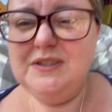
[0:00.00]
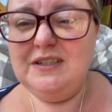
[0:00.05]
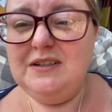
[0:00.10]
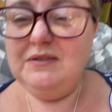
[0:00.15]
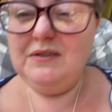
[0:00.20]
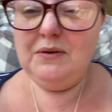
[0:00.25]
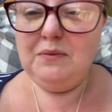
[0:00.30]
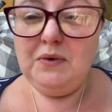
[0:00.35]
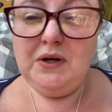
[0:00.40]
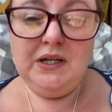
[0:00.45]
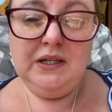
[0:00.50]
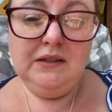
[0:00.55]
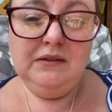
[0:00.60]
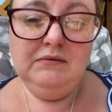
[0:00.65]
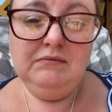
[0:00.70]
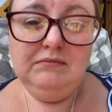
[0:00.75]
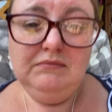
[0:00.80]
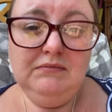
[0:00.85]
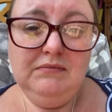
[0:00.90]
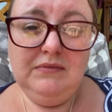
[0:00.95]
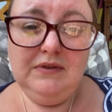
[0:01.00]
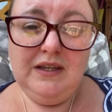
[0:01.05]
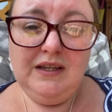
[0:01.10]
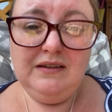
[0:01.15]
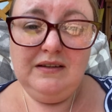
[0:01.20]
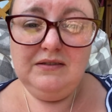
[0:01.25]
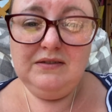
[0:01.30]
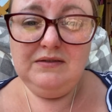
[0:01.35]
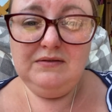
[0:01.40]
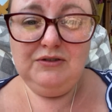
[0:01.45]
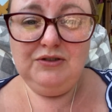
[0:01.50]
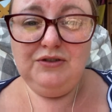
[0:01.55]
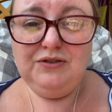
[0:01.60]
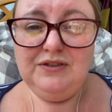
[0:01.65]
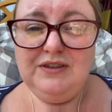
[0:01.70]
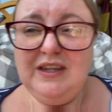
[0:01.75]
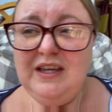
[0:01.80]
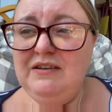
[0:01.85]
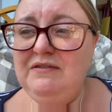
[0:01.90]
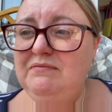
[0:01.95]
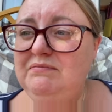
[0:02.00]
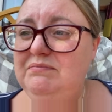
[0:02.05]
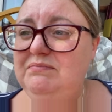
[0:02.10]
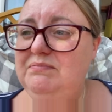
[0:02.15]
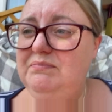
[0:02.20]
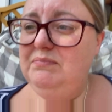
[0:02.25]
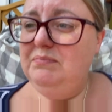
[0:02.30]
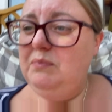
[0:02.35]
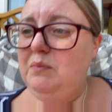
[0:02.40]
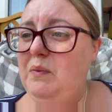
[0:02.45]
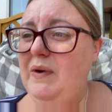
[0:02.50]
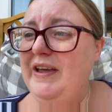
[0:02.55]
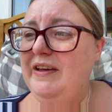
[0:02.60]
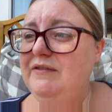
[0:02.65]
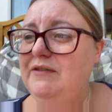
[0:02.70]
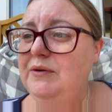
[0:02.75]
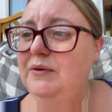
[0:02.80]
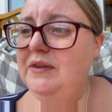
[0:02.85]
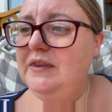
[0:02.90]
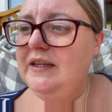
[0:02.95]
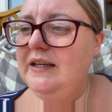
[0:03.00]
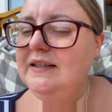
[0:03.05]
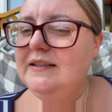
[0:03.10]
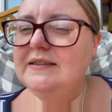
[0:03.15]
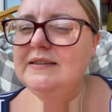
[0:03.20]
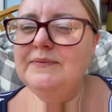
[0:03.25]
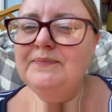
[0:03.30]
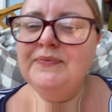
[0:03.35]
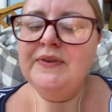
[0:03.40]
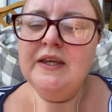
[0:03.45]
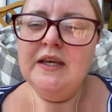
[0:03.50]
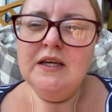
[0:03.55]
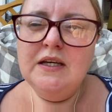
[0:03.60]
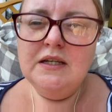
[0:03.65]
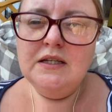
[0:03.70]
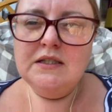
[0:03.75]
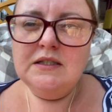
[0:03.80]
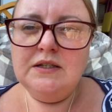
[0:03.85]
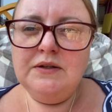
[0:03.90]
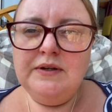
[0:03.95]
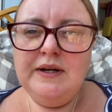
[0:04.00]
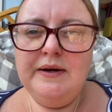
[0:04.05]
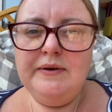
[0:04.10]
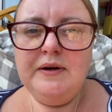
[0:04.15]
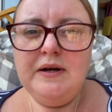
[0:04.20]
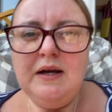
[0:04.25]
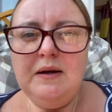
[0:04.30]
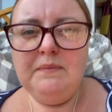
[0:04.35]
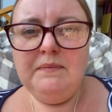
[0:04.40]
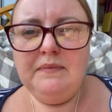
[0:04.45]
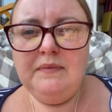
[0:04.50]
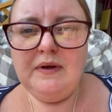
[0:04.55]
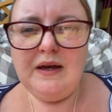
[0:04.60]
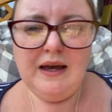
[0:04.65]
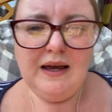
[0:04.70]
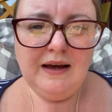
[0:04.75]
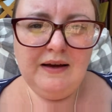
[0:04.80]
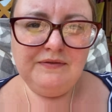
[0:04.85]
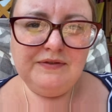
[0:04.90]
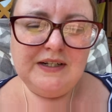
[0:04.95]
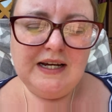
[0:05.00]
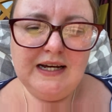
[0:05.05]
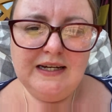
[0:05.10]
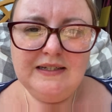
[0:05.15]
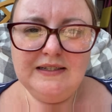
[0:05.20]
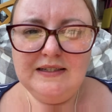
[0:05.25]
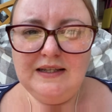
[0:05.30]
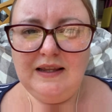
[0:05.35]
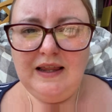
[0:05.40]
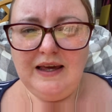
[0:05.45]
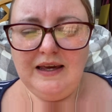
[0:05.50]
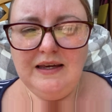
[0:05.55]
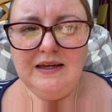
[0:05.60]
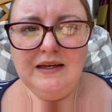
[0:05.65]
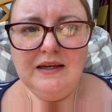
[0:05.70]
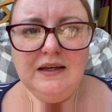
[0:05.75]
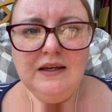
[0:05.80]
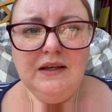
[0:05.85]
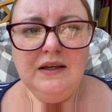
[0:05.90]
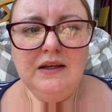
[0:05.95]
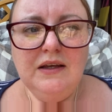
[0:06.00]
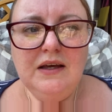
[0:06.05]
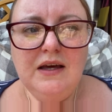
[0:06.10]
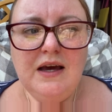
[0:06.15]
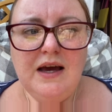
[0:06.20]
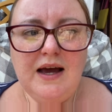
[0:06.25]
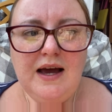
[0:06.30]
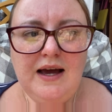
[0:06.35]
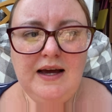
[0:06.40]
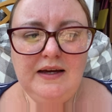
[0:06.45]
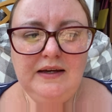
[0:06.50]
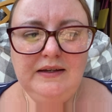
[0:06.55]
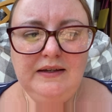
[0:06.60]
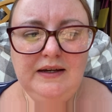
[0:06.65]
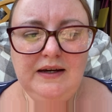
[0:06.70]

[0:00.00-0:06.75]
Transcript: I don't know why. That's just their way of doing things. So now I have to isolate. I